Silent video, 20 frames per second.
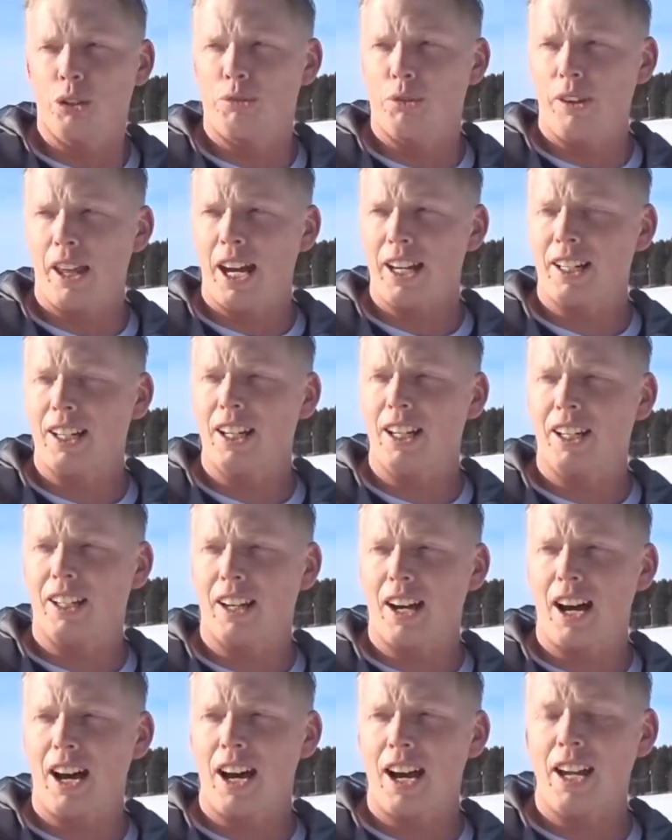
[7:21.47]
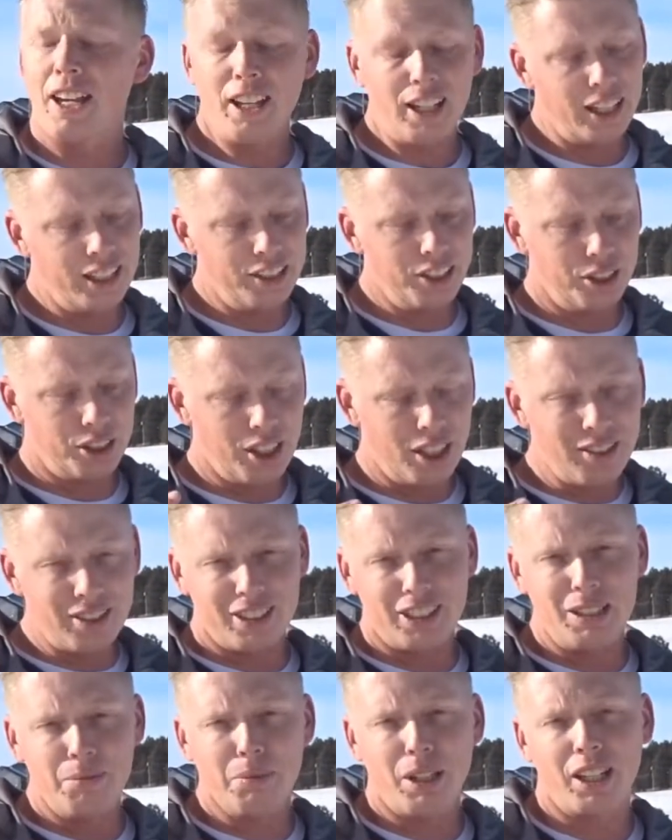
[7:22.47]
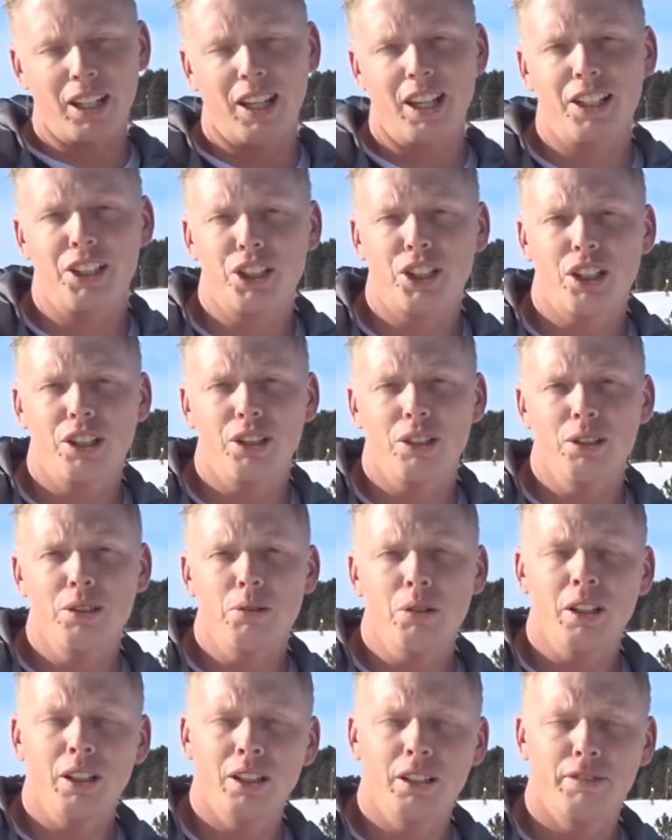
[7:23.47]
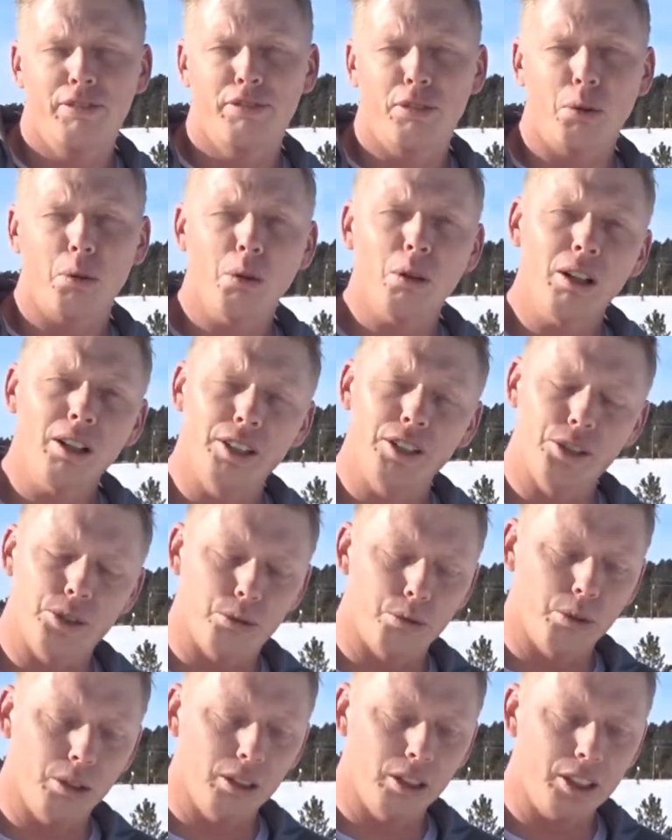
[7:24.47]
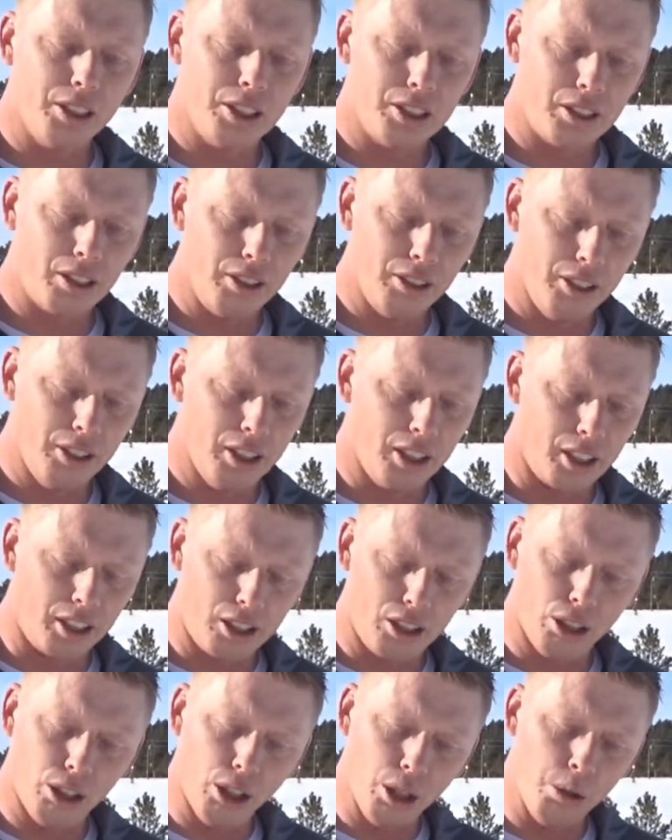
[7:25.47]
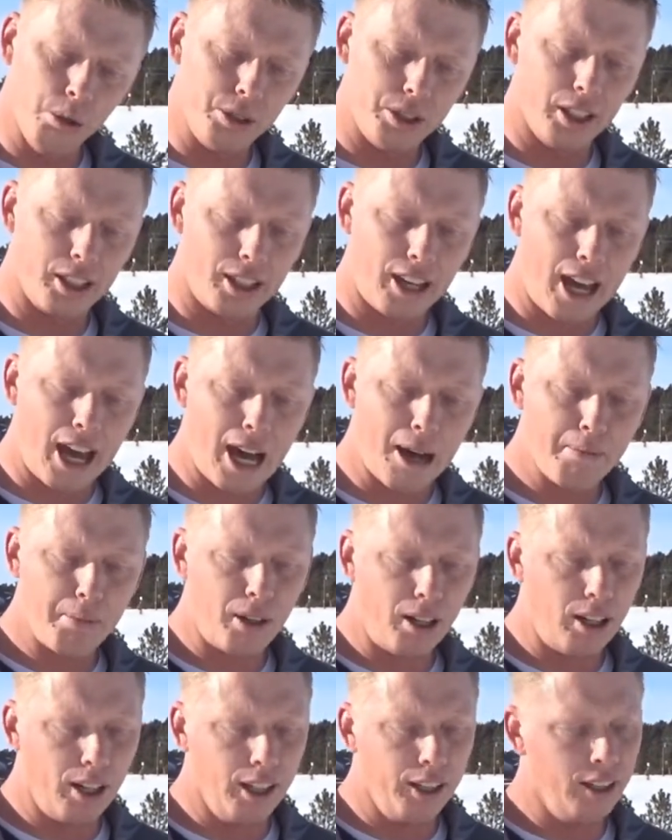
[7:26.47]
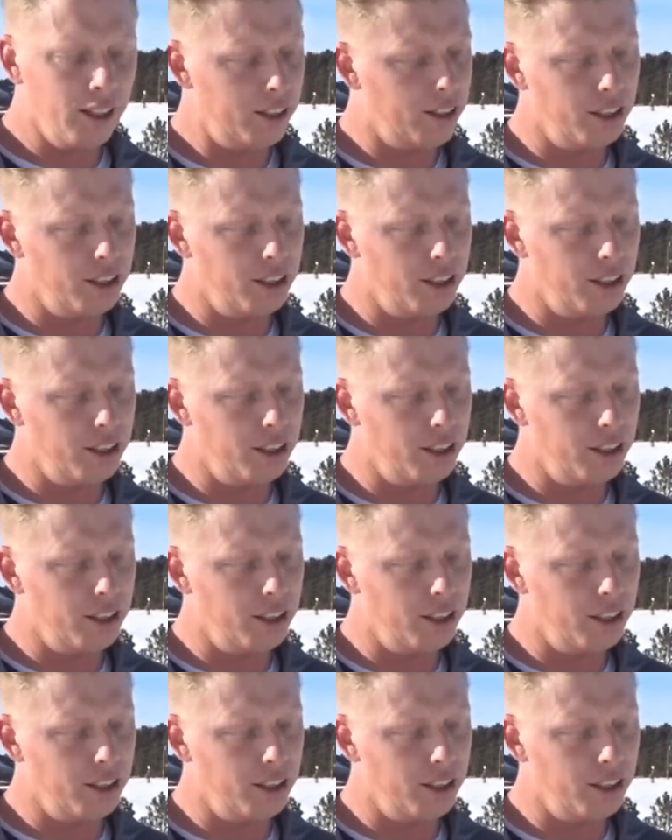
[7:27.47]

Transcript: for that kind of guy, it does seem like HQ4 is really starting to close the gap on